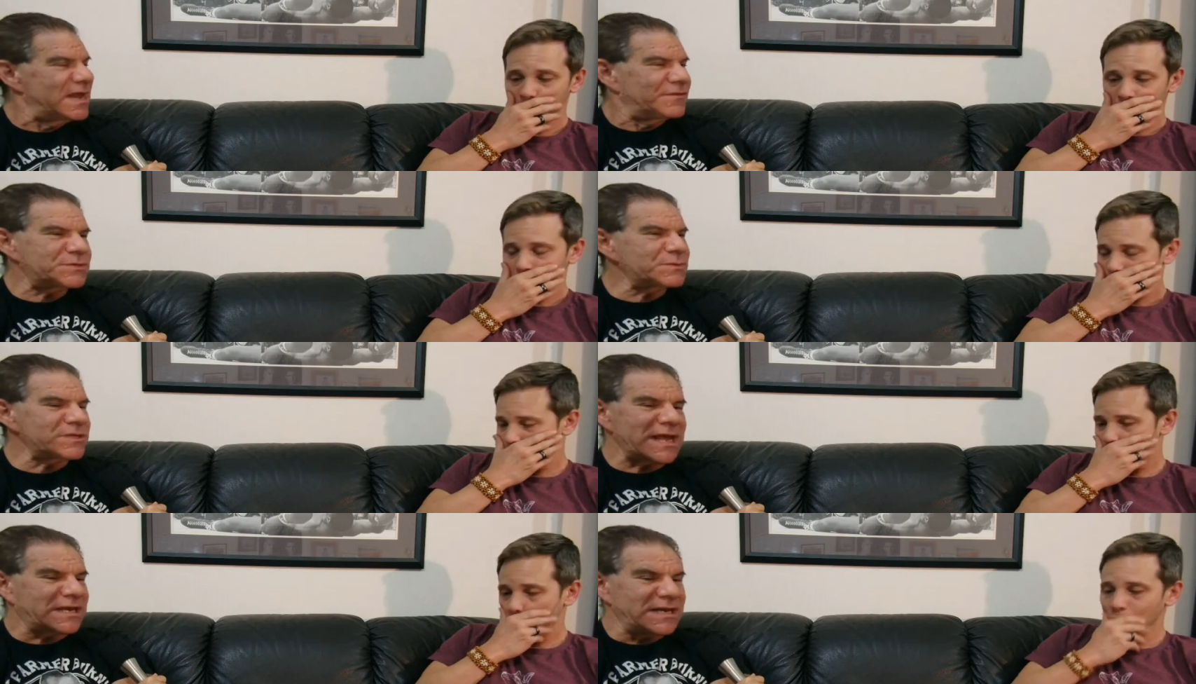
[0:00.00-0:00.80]
Speaker 1: This was
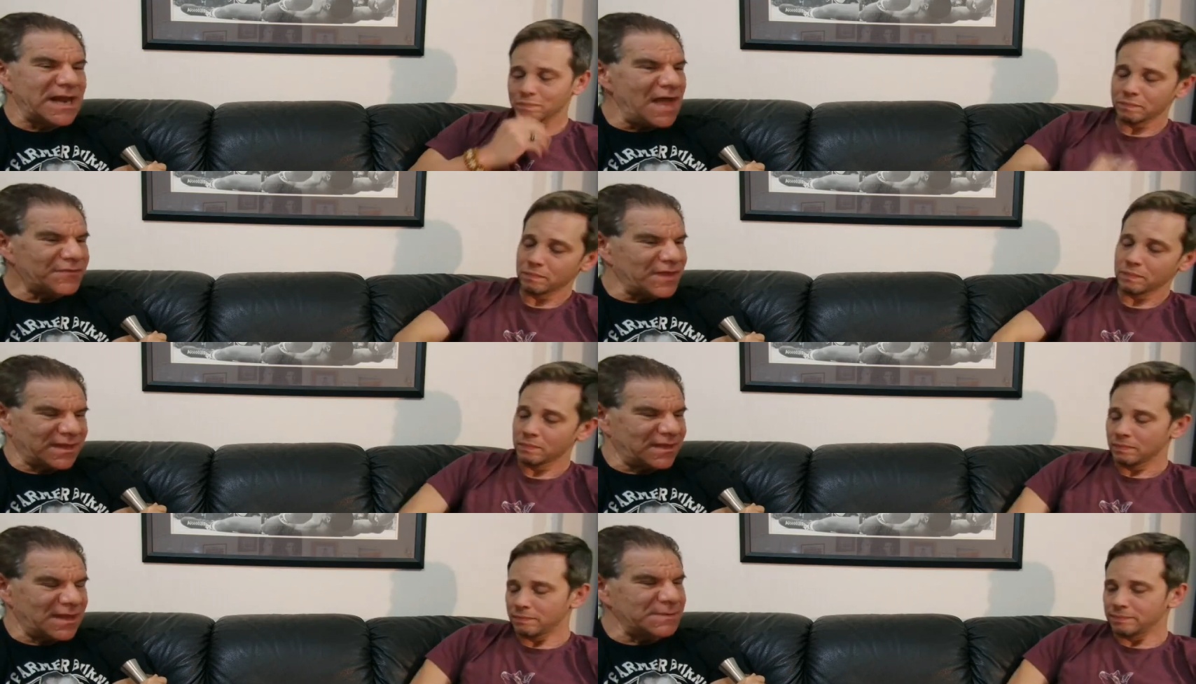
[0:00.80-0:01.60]
like
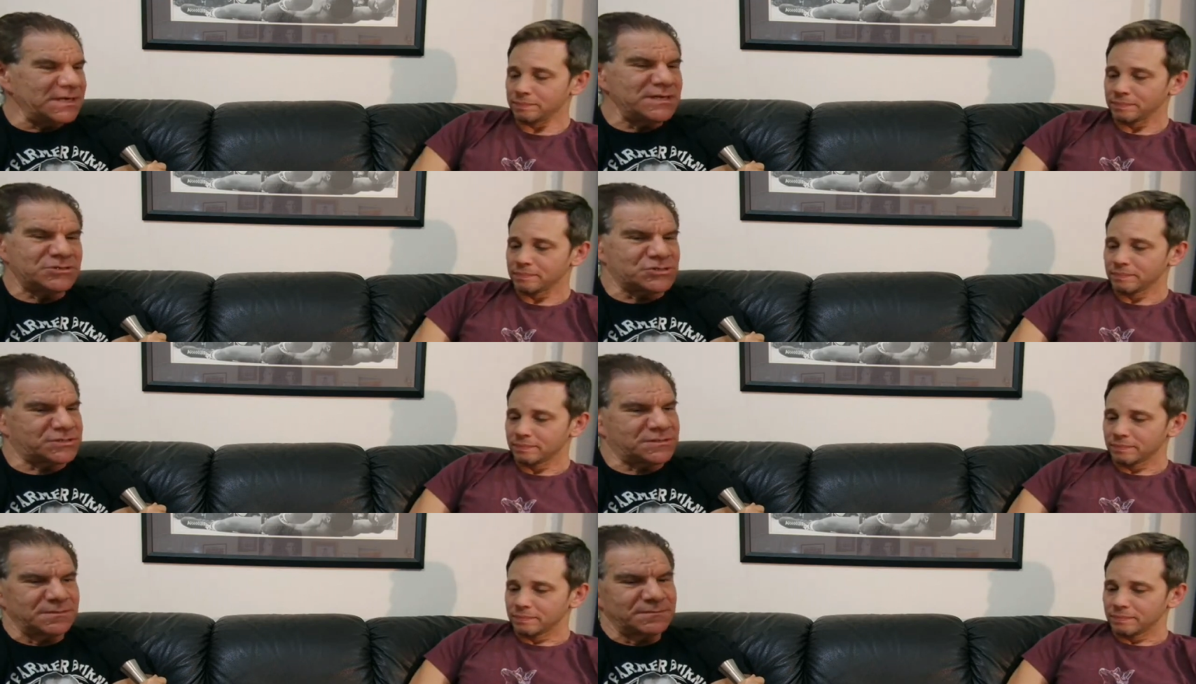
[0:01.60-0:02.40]
nothing. I mean, he
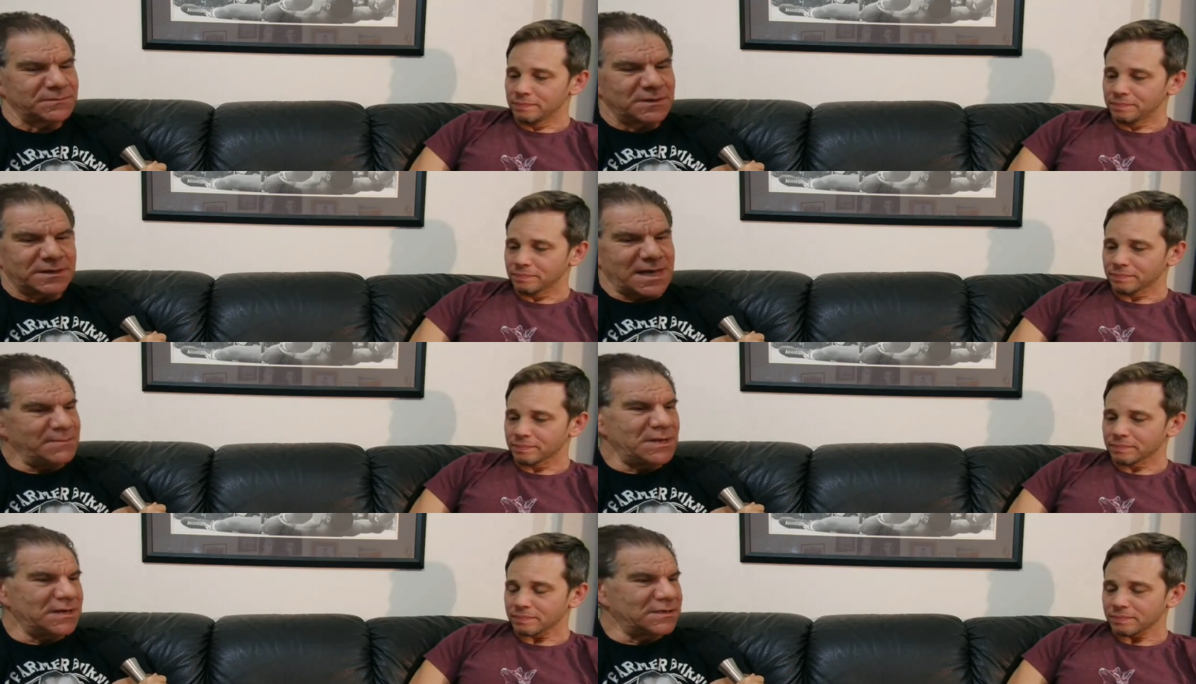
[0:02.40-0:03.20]
just
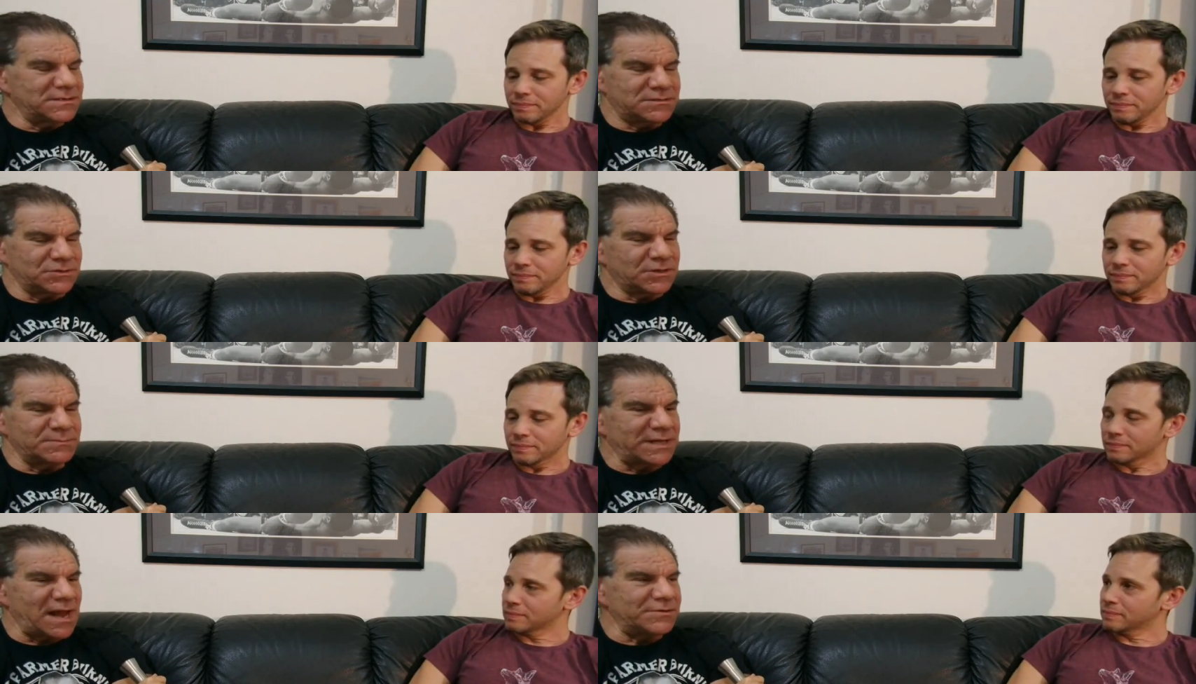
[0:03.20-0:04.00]
came in and took
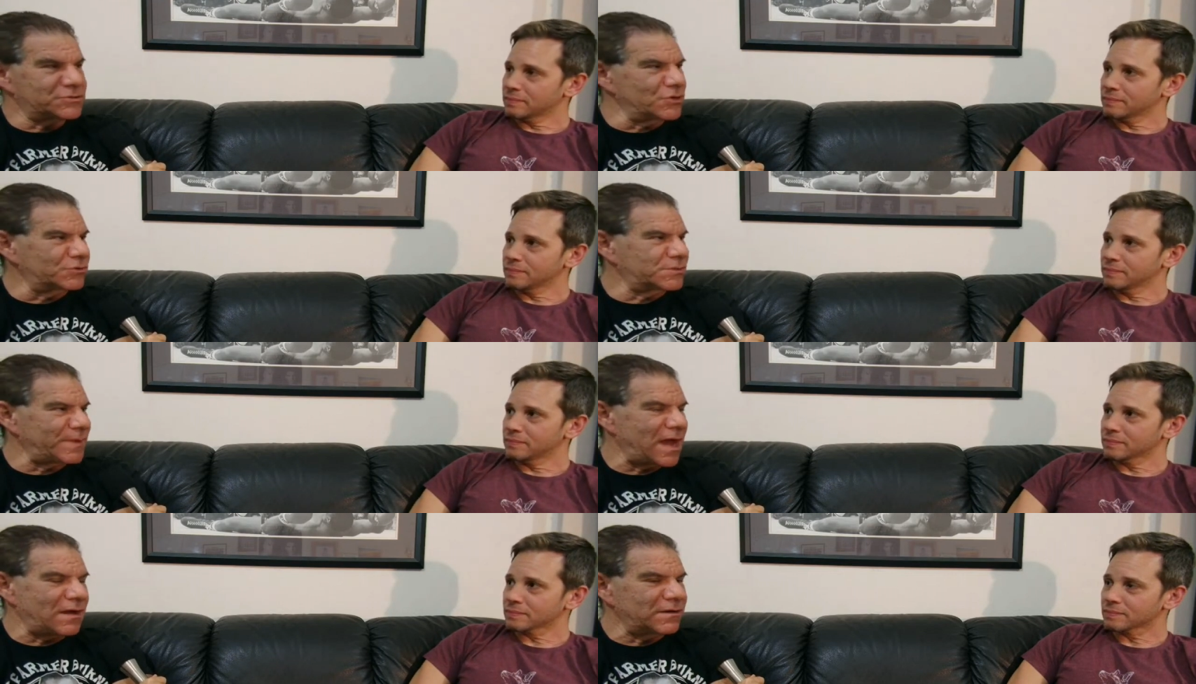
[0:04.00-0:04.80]
him down and choked him
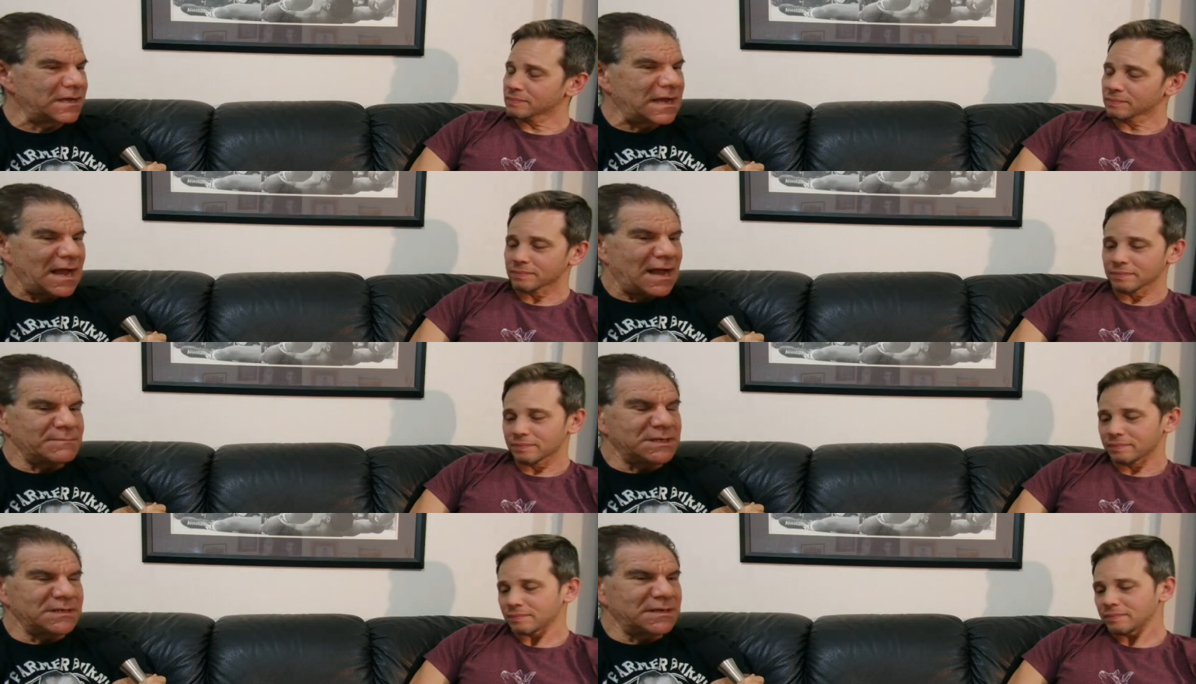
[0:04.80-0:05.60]
out. I
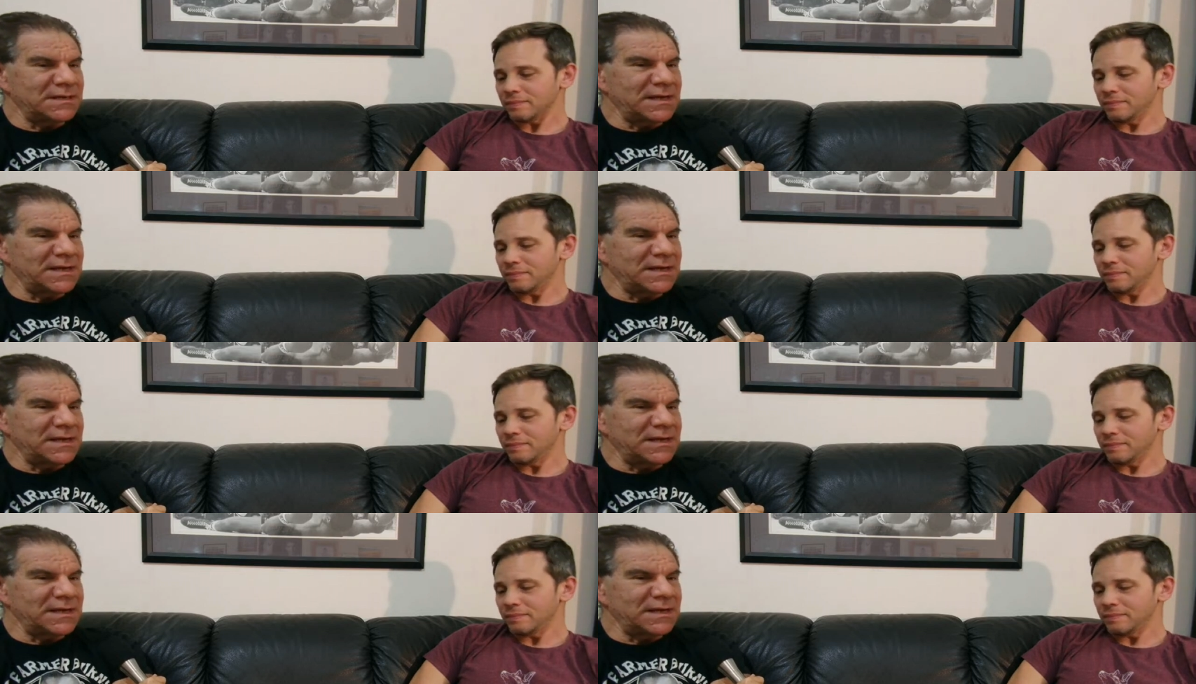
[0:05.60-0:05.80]
mean,